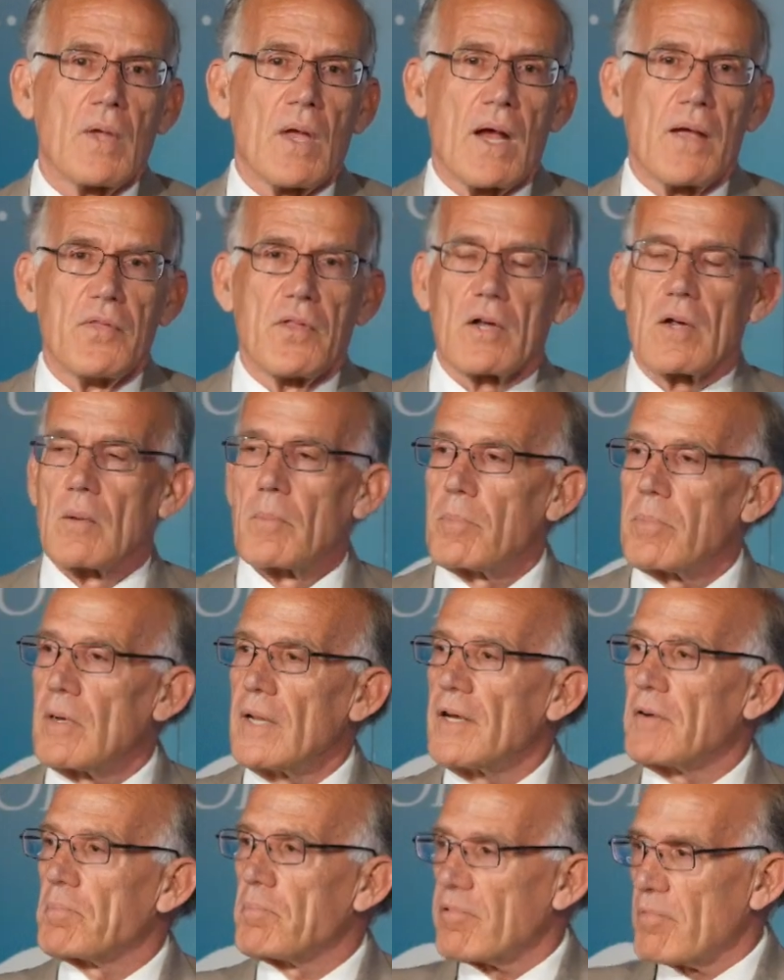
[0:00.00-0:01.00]
and the
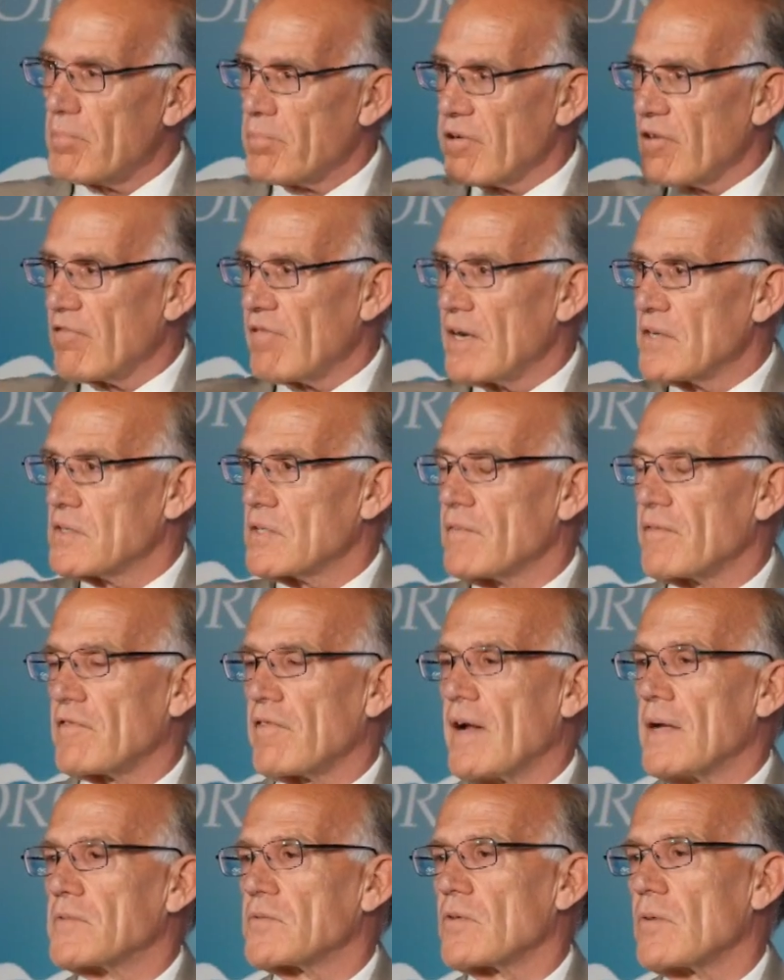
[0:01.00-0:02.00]
complete progressive
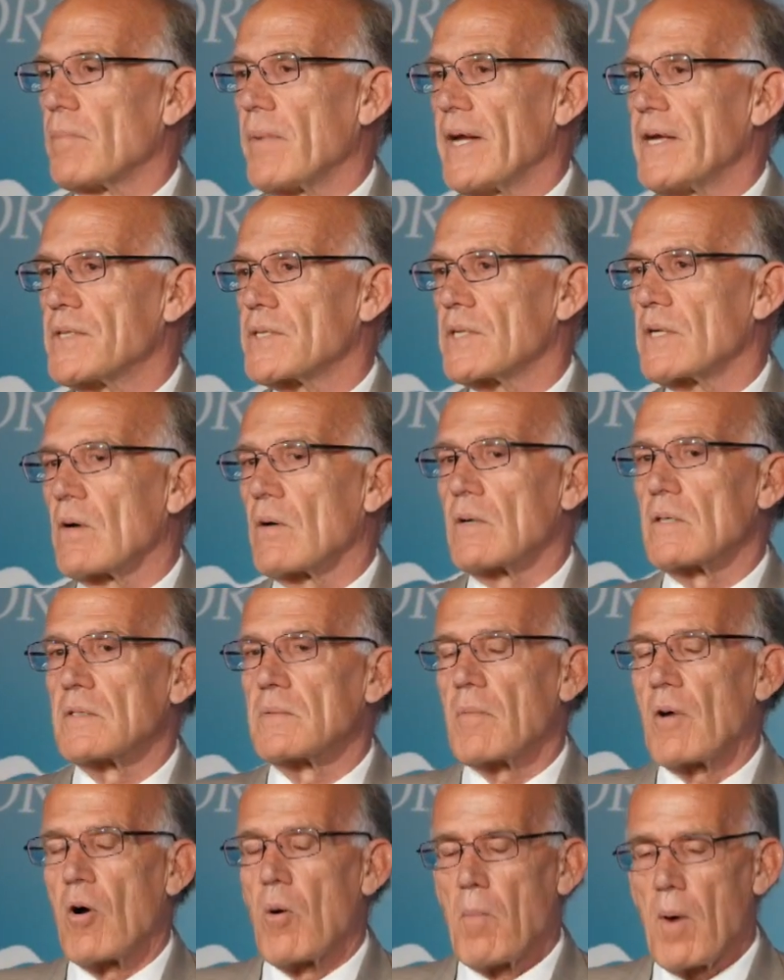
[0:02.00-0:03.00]
transformation, or
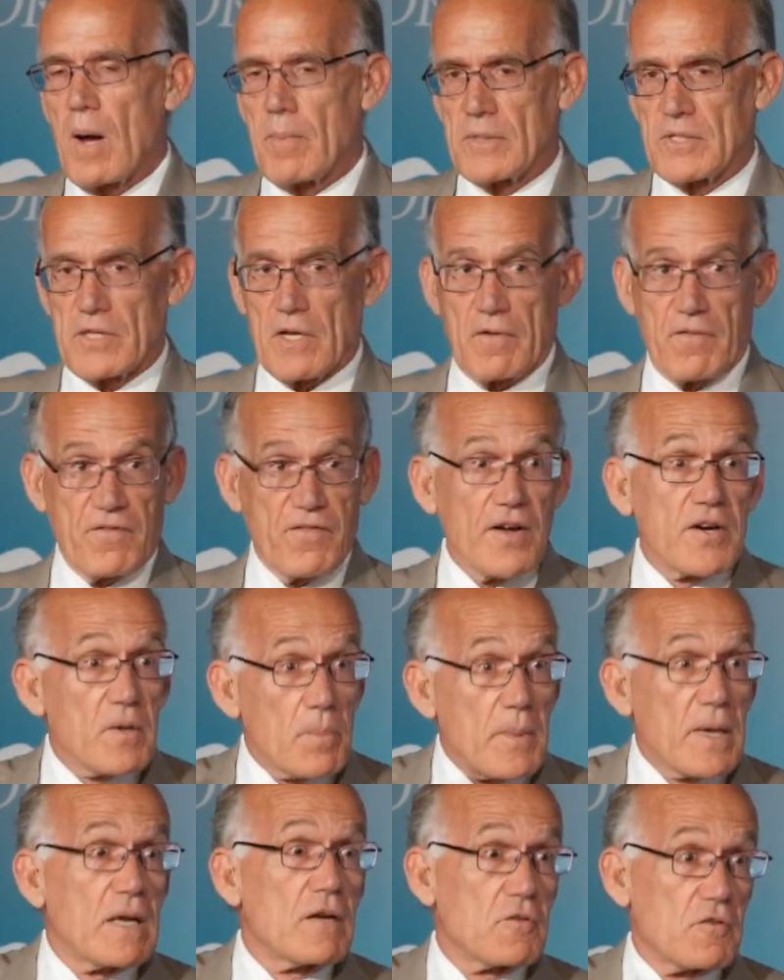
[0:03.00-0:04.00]
Obama said
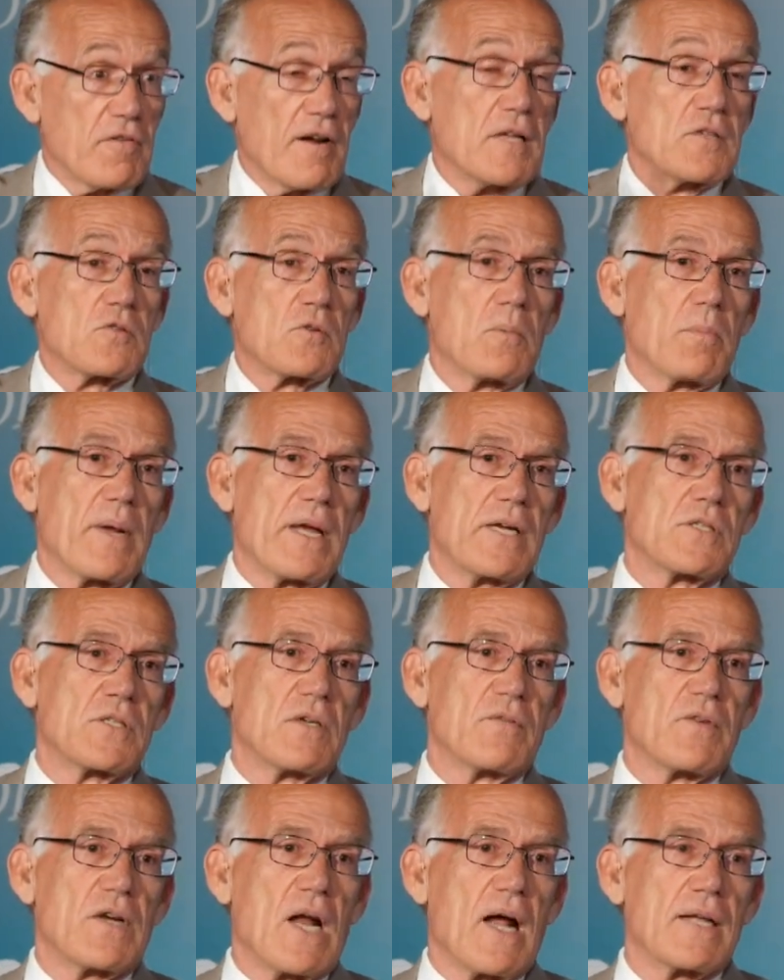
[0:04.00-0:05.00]
fundamental transformation
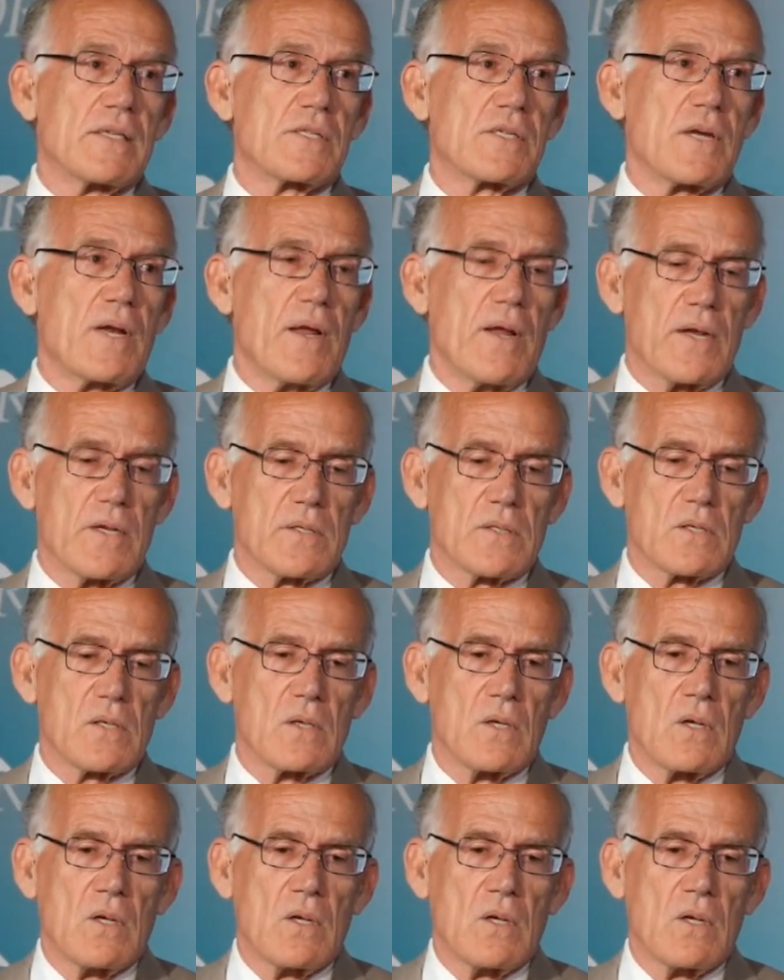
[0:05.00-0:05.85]
of the United States.